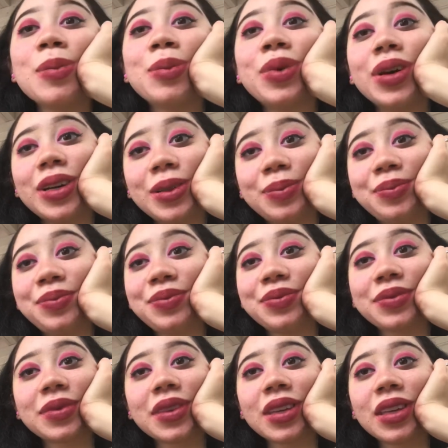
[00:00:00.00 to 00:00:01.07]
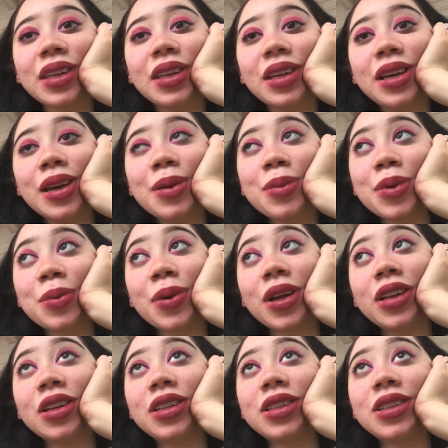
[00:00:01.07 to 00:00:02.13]
But
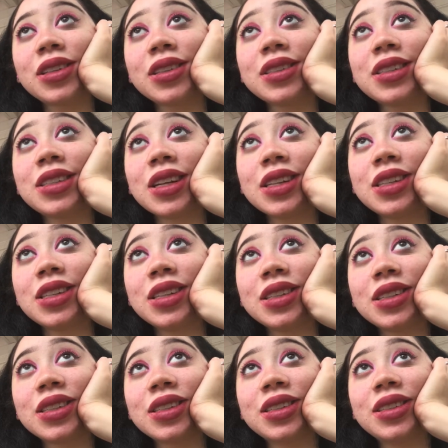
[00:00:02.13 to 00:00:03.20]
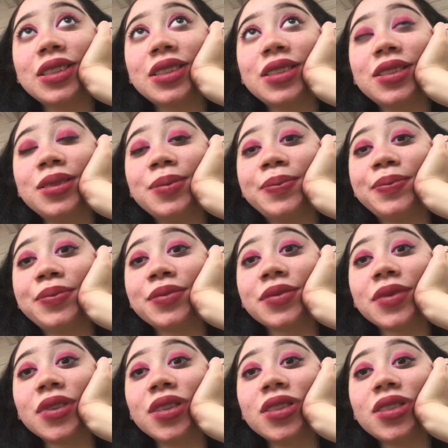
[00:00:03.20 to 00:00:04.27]
Bella can sense it.
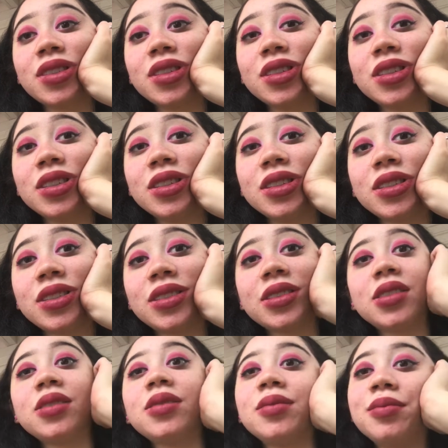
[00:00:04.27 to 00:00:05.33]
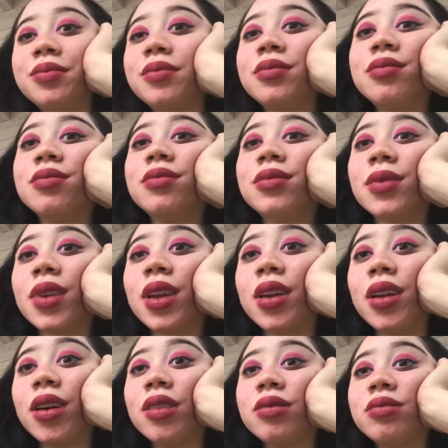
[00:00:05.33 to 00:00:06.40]
She's, you
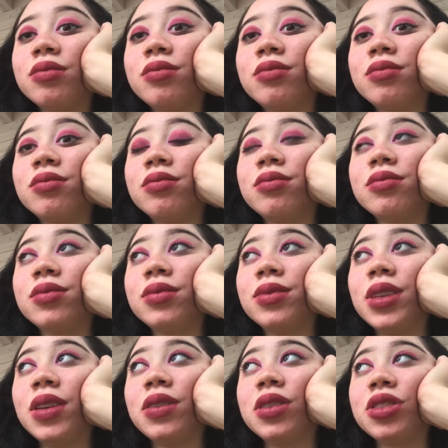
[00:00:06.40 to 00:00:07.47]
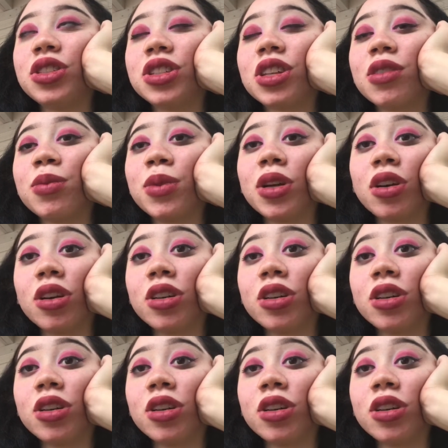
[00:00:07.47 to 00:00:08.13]
know, even though she's giving me a